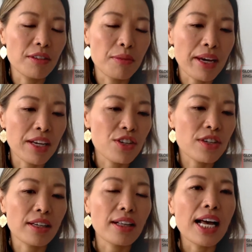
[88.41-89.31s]
managing
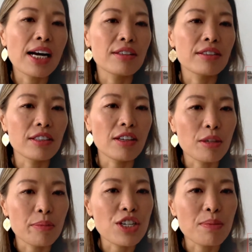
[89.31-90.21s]
the cloud and
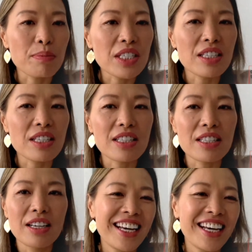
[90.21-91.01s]
automation business.